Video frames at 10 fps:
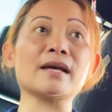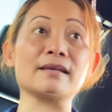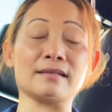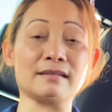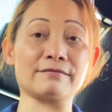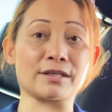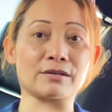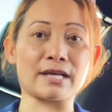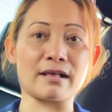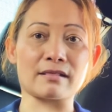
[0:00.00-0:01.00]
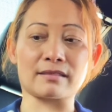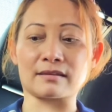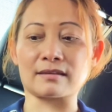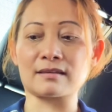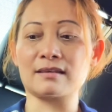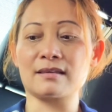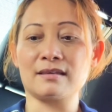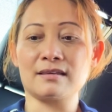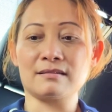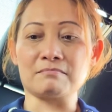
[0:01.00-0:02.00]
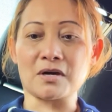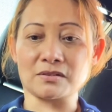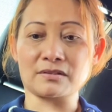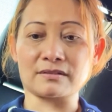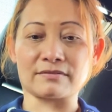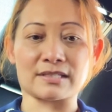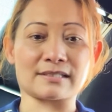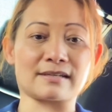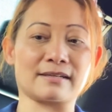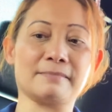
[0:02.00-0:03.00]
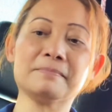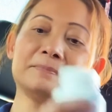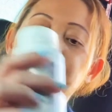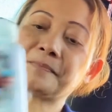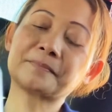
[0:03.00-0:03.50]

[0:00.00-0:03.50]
I eat very healthy most of the time.